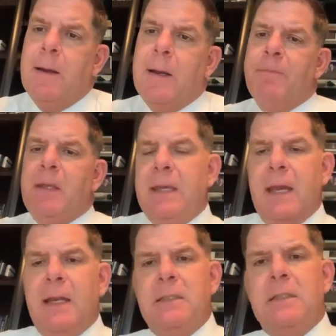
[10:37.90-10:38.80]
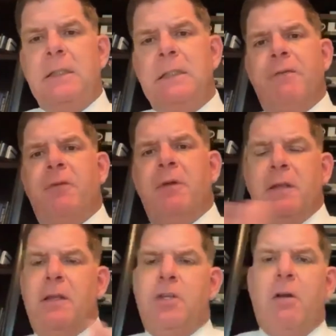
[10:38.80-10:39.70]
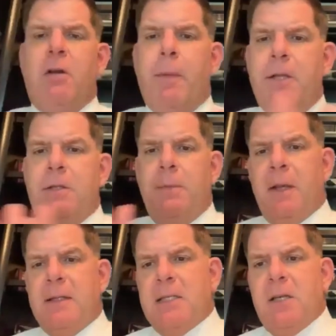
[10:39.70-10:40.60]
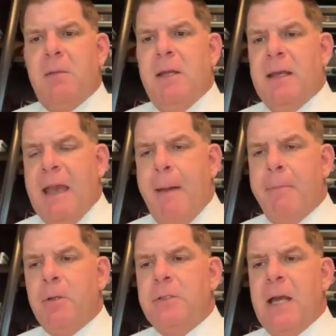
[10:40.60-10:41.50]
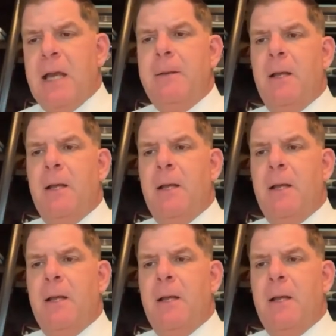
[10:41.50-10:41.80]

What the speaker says: again, it's a little different than the general budget because that's going to be in the capital side.